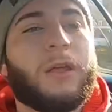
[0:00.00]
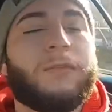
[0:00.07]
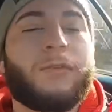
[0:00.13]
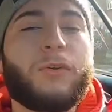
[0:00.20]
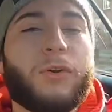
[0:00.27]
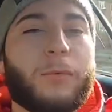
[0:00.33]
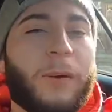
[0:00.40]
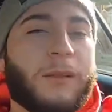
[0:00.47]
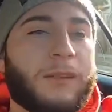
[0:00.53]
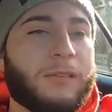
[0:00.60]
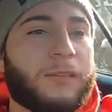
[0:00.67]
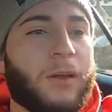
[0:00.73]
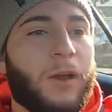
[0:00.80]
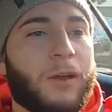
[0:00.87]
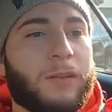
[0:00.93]
If you know about
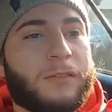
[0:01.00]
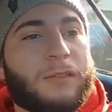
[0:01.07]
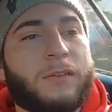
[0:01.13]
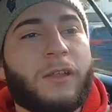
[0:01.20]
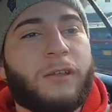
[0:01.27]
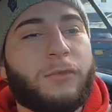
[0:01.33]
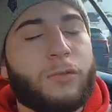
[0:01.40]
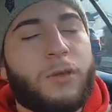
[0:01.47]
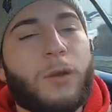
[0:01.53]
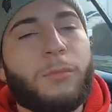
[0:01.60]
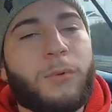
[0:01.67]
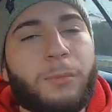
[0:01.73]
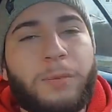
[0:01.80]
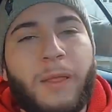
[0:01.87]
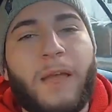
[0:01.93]
these cars, they do come
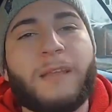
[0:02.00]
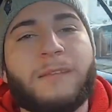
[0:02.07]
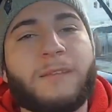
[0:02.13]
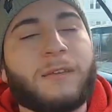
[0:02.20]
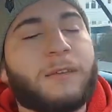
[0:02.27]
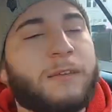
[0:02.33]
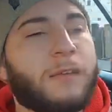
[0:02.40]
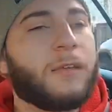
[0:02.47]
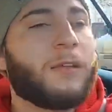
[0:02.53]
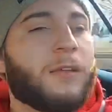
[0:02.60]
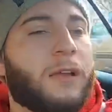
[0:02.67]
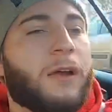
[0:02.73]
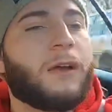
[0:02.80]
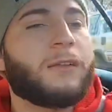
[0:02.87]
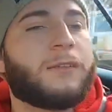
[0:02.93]
with plastic
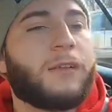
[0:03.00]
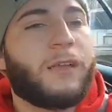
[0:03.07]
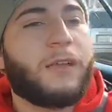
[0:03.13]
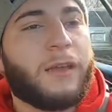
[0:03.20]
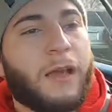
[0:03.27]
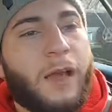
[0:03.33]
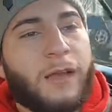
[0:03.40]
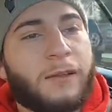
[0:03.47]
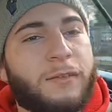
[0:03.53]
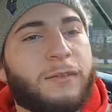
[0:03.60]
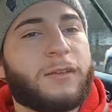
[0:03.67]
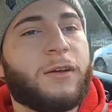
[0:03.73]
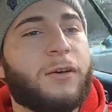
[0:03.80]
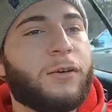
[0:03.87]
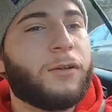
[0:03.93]
chain guides,
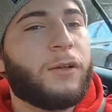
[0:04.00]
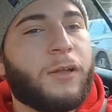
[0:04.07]
so